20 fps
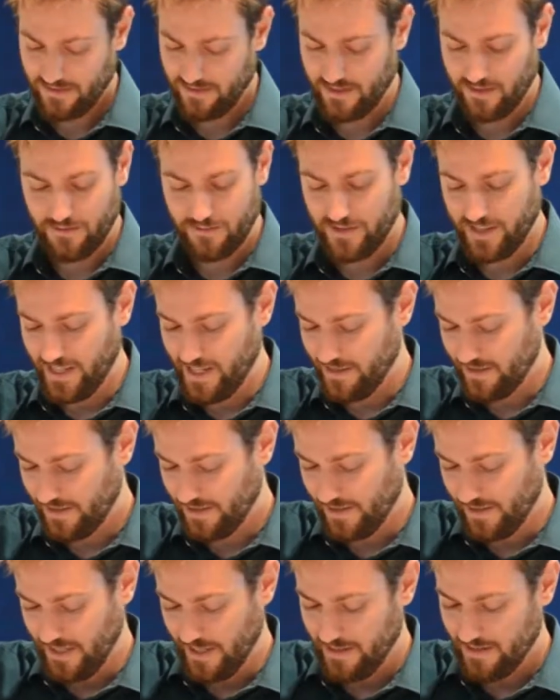You don't want to eat the
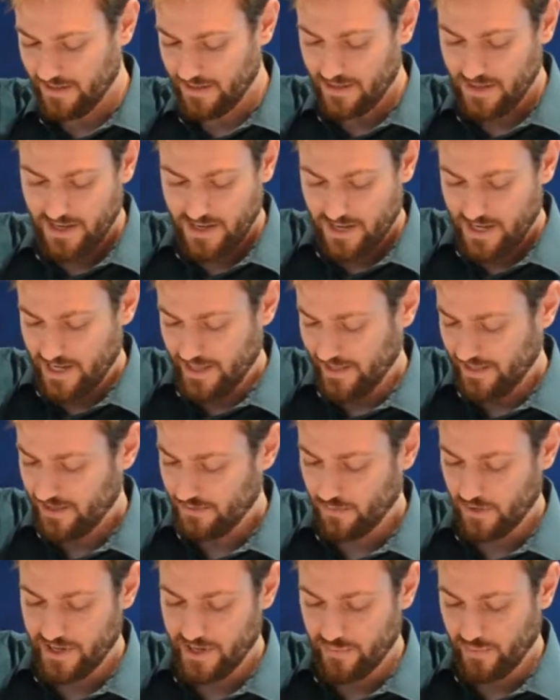seeds. And this
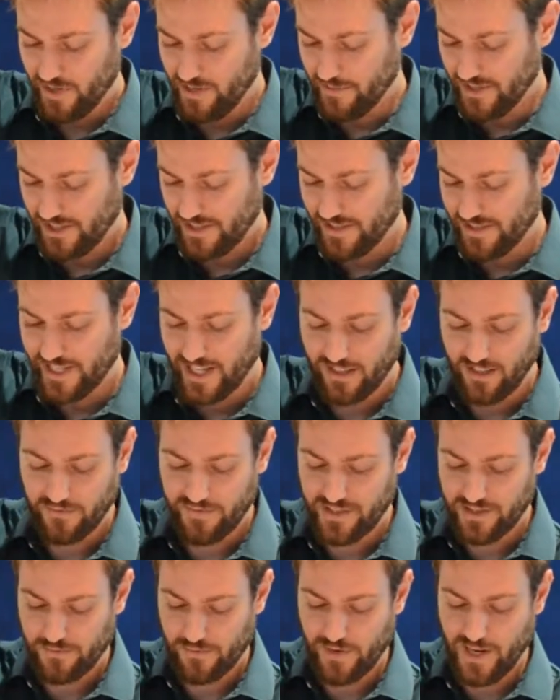is where you pretty much can tell
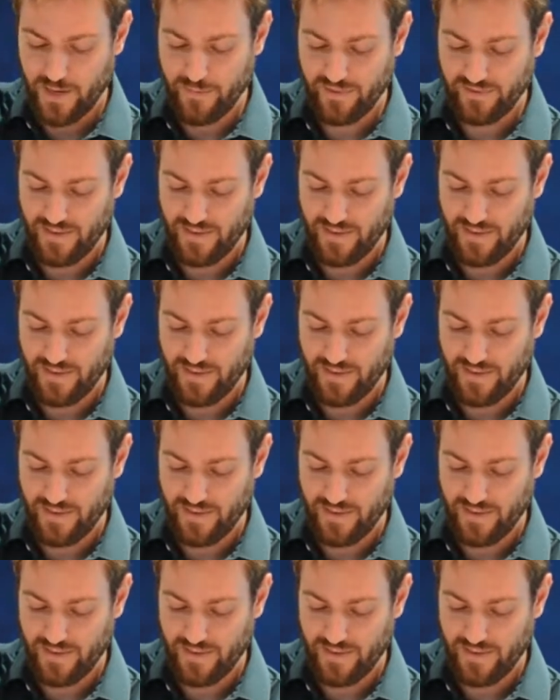if it's ripe.